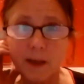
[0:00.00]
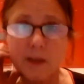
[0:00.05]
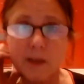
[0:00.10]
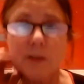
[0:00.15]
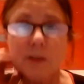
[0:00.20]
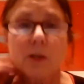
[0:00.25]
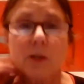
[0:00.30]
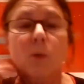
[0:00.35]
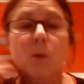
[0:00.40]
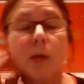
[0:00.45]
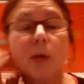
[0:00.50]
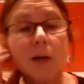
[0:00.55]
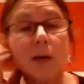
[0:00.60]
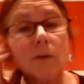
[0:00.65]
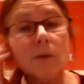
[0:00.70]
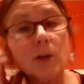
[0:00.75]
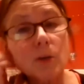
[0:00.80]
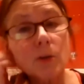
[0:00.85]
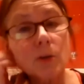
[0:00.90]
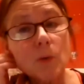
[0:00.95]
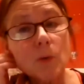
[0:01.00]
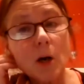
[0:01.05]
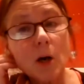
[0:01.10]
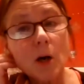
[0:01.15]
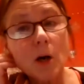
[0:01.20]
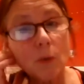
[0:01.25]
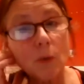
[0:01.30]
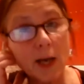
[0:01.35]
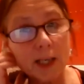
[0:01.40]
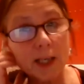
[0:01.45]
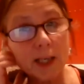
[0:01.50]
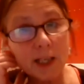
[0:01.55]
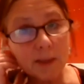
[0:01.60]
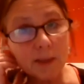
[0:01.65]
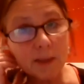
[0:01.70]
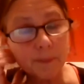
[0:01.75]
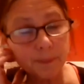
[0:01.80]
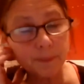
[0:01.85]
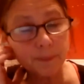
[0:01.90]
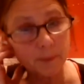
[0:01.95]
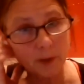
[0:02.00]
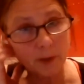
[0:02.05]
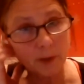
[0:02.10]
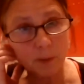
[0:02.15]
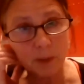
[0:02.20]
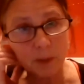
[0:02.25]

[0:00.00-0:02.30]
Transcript: So whenever you are ready, you'll